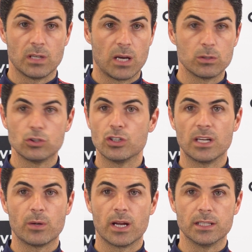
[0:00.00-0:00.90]
Now it's not in
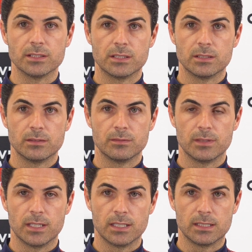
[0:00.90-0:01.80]
our hands.
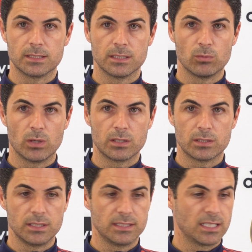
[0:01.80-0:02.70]
And
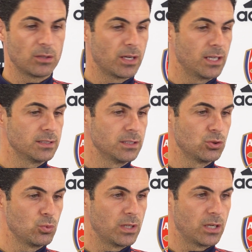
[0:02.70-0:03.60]
what is in our hands is
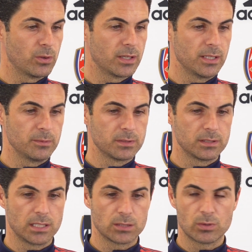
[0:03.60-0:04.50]
to win our
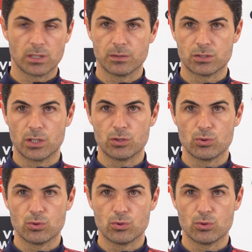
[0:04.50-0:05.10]
games. That's what we're going to try